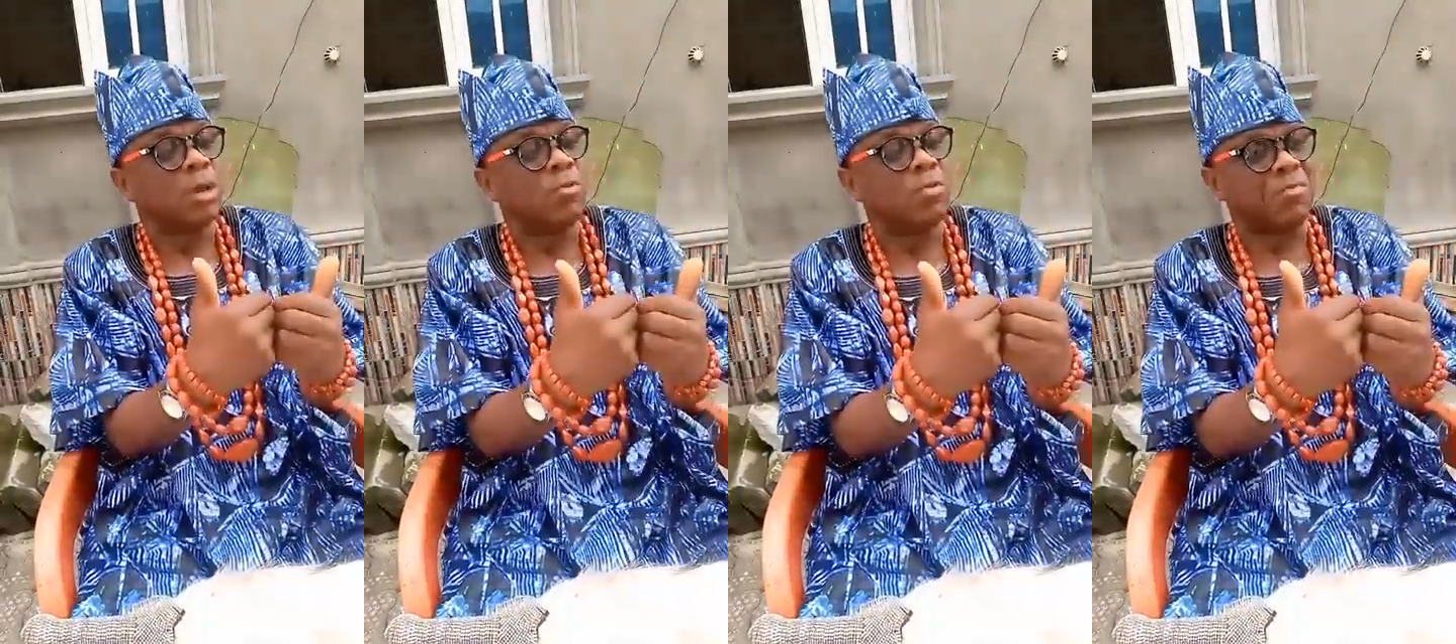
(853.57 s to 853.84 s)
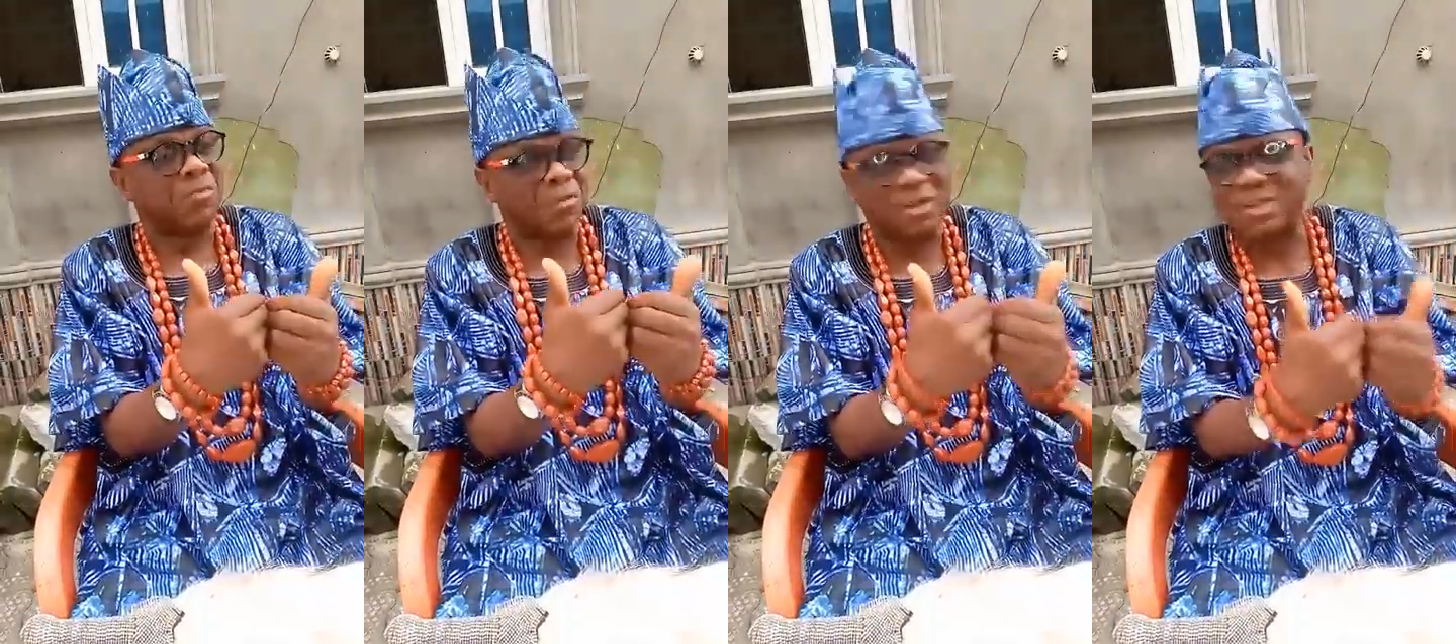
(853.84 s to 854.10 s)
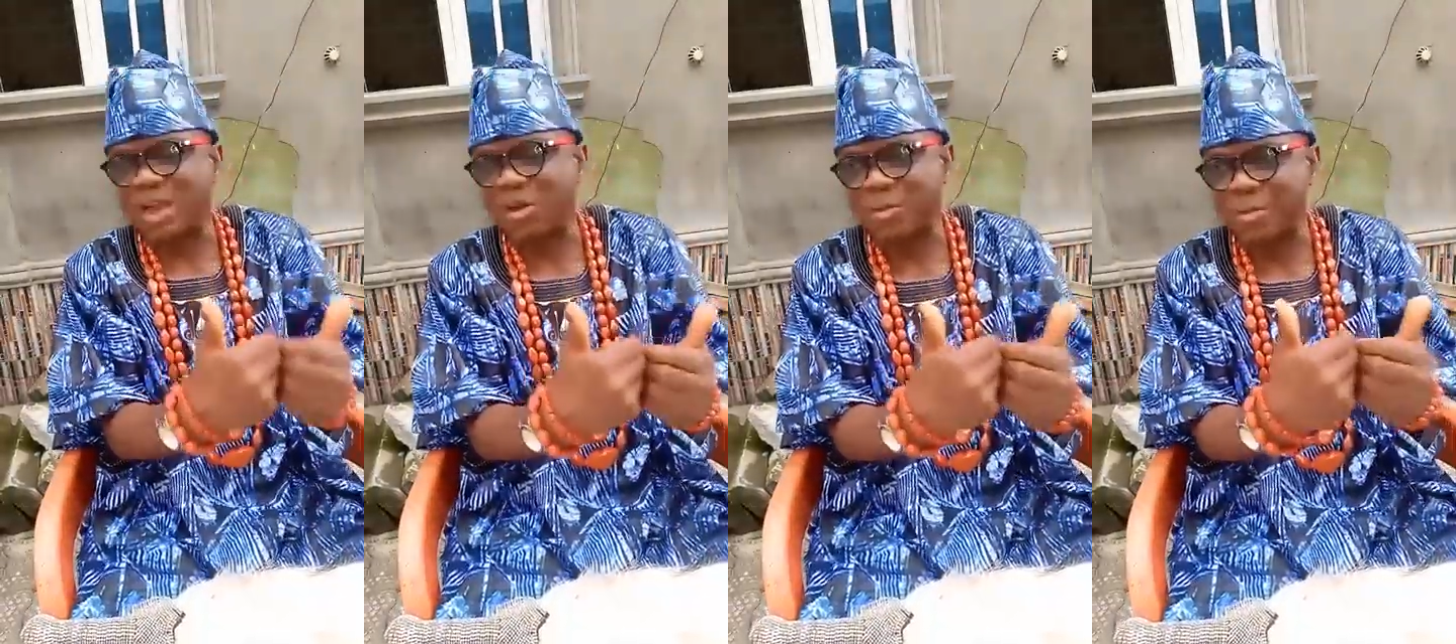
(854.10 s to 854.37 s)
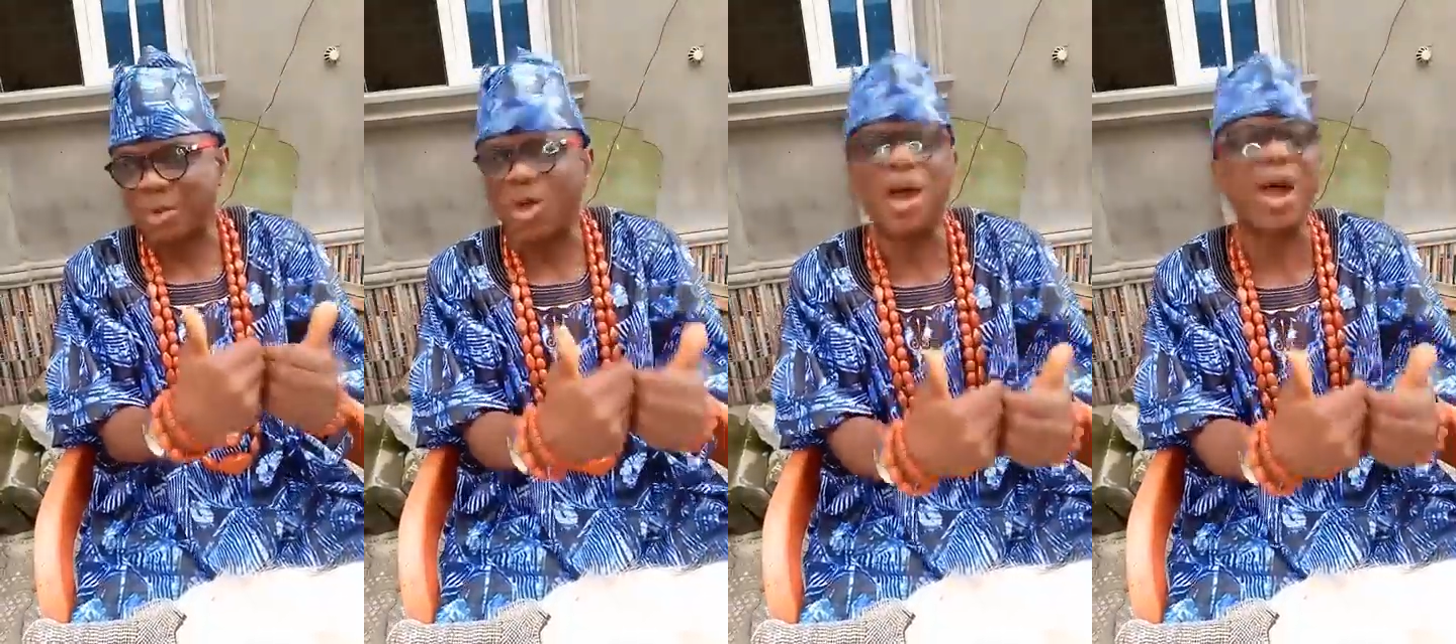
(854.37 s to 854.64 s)
we feel that we
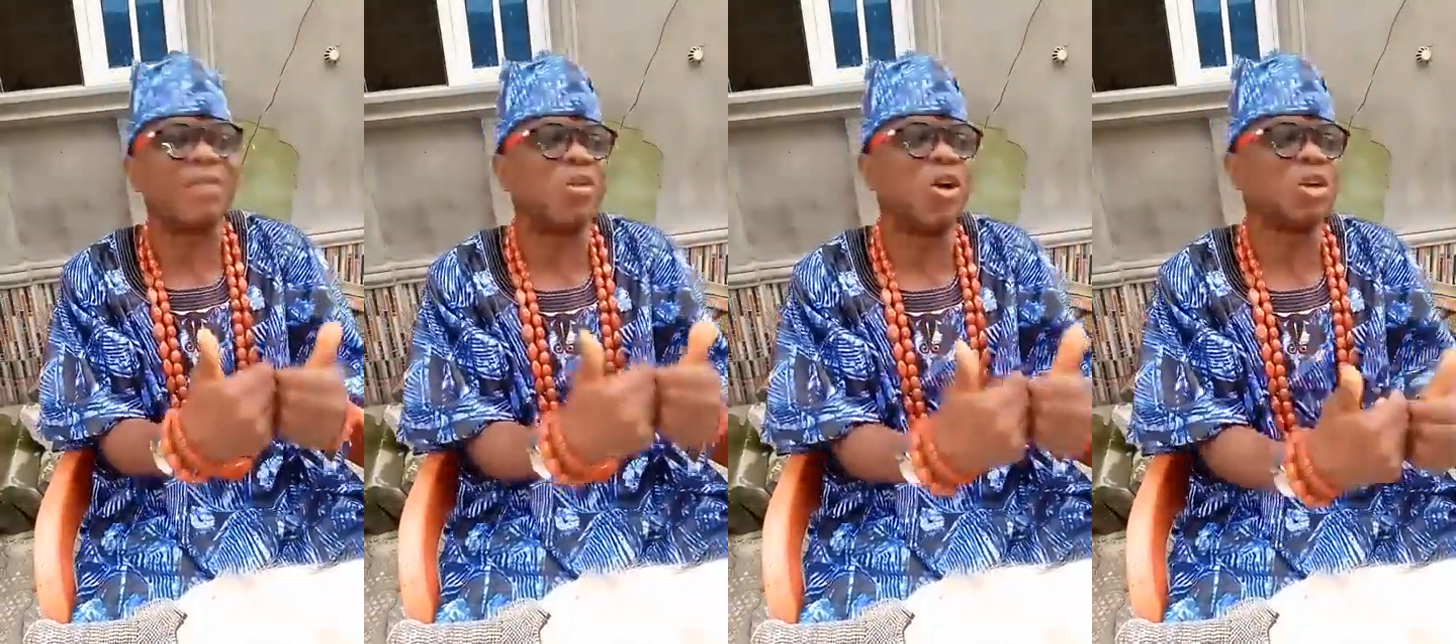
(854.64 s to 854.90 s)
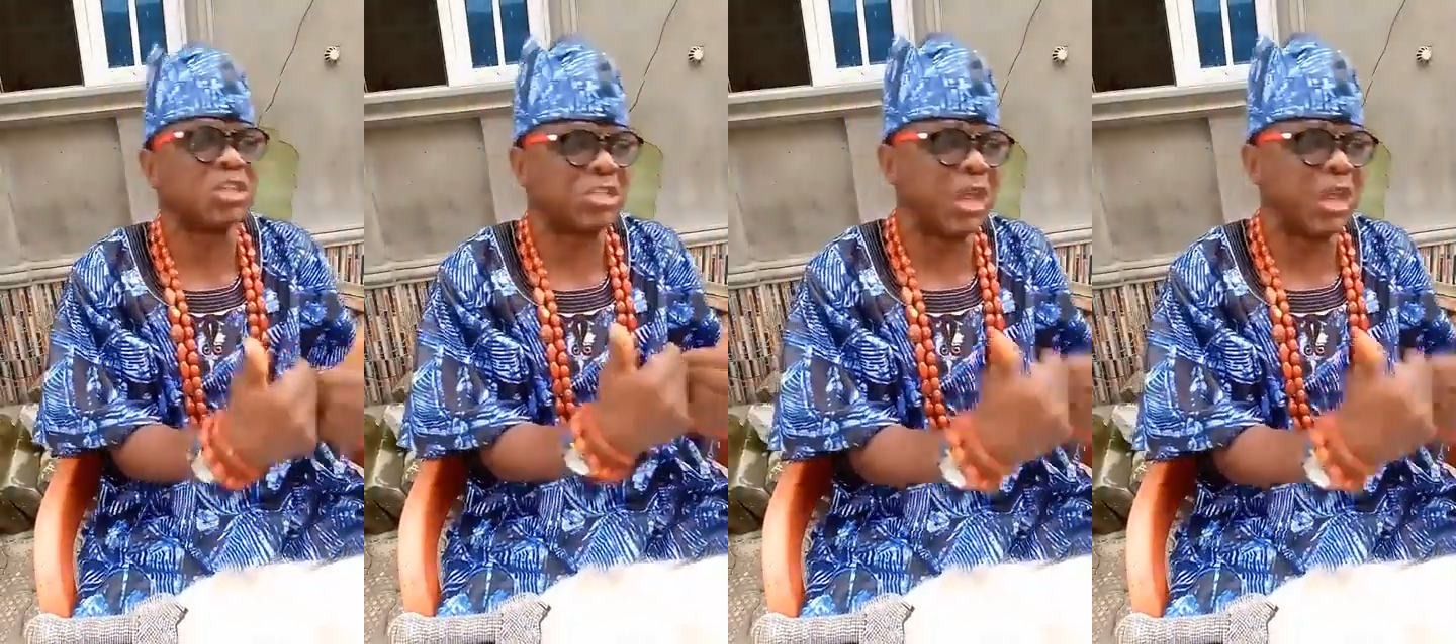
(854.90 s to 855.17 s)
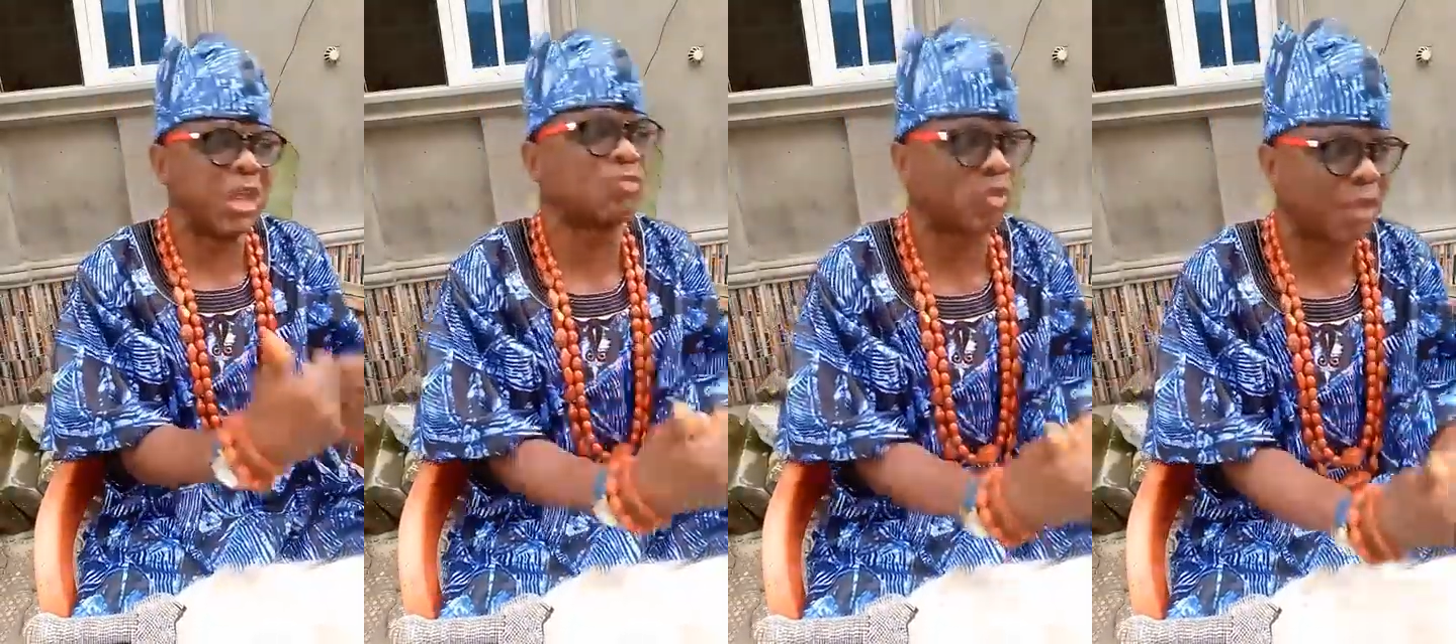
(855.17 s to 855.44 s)
may not have all the time to